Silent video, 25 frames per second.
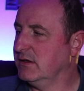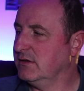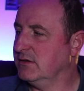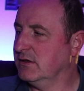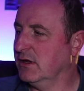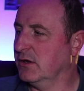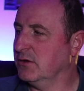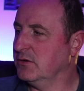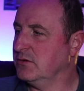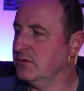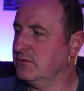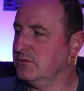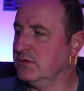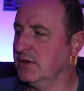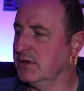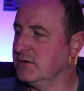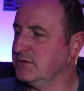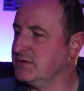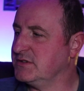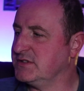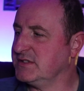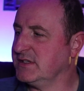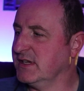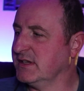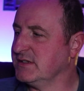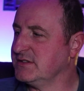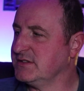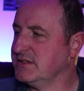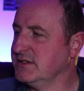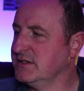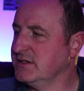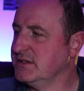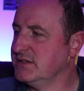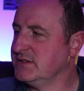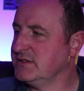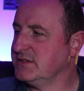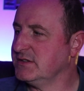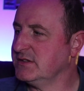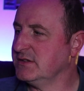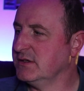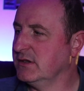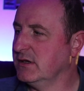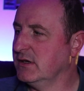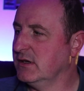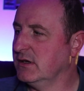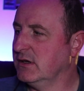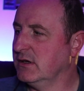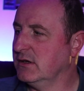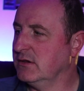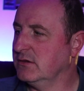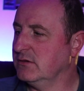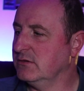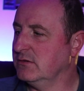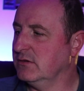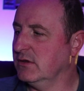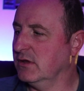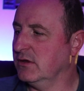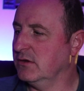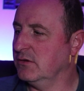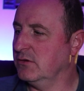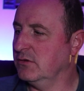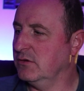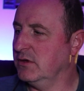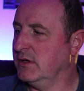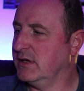No stutters, no